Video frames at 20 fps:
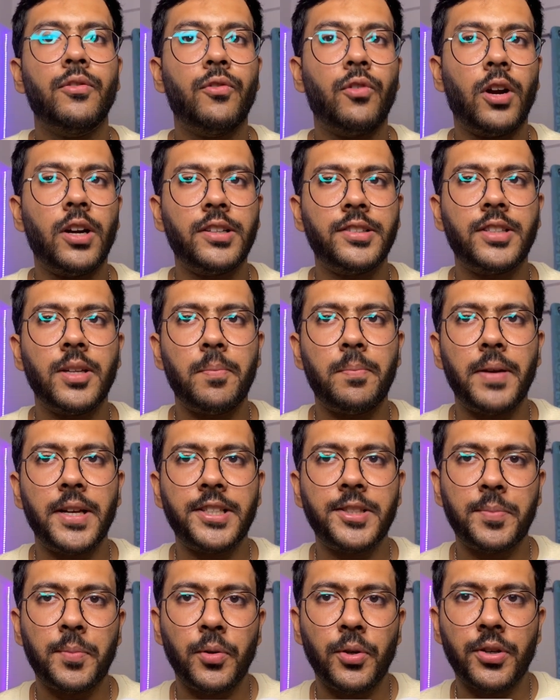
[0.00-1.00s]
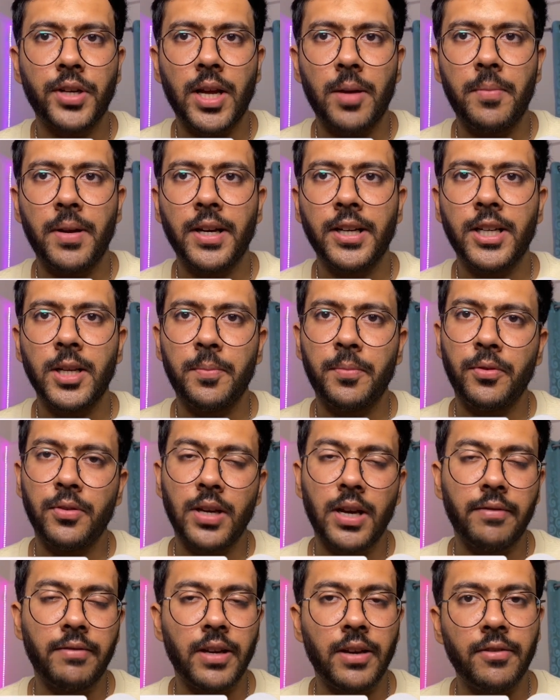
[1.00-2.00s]
What's the best programming tip you
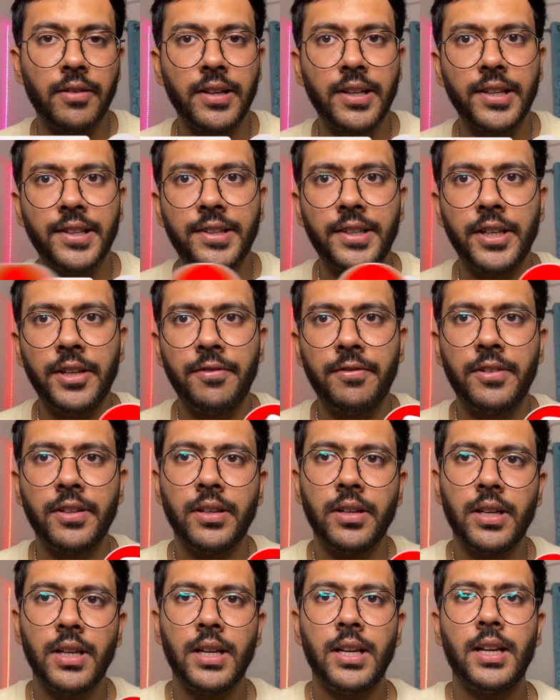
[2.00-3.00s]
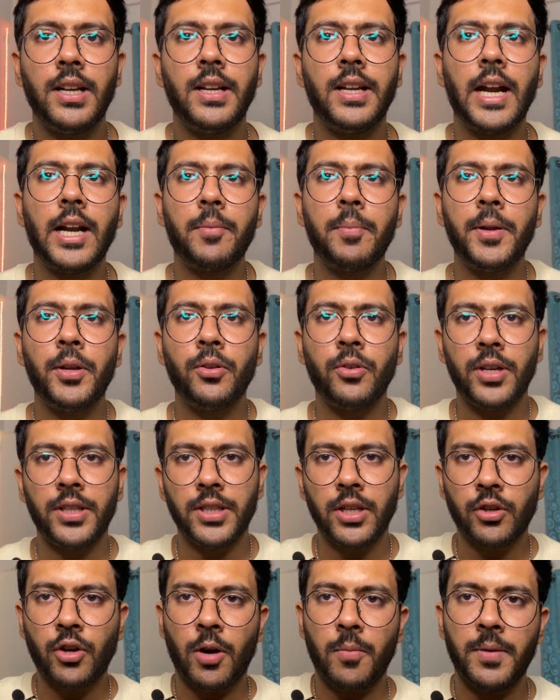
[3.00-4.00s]
have ever received? Let me know in
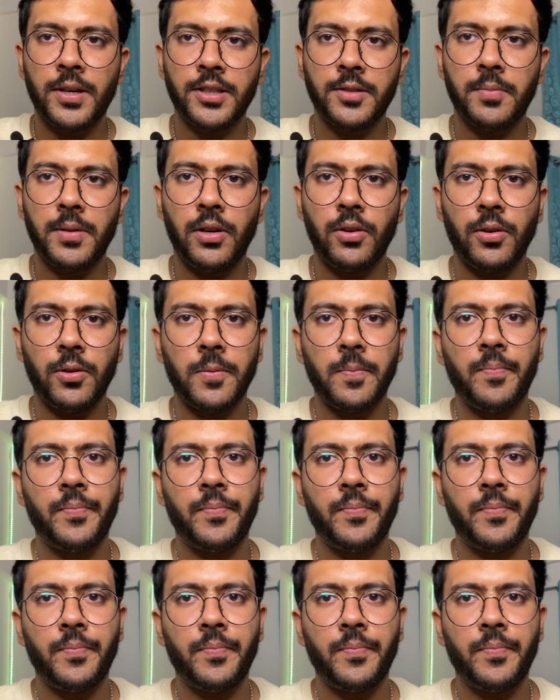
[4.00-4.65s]
the comments below.